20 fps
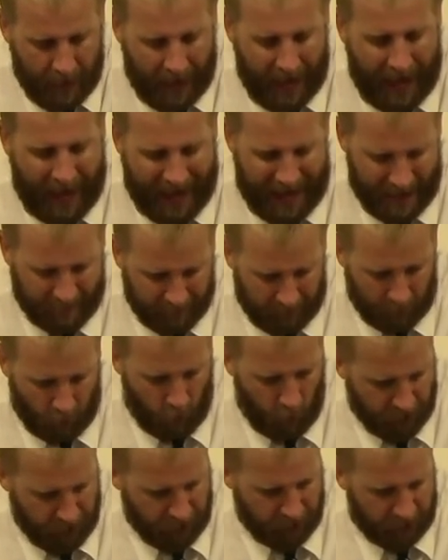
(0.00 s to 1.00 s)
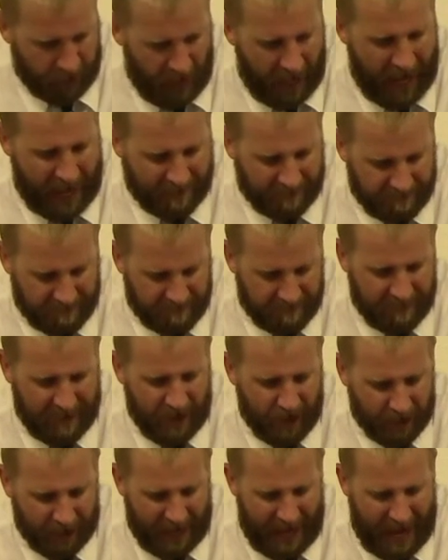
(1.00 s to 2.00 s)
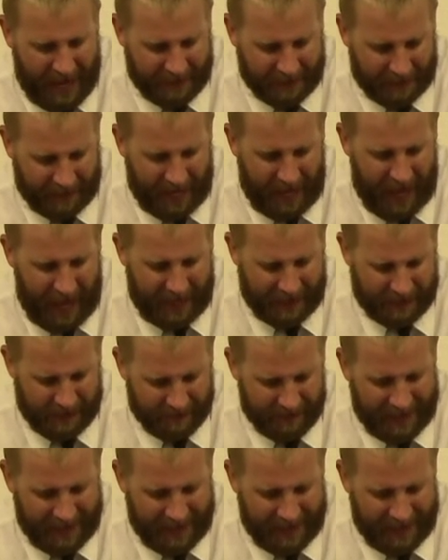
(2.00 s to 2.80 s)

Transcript: I am the Lord your God. Fear not the gods of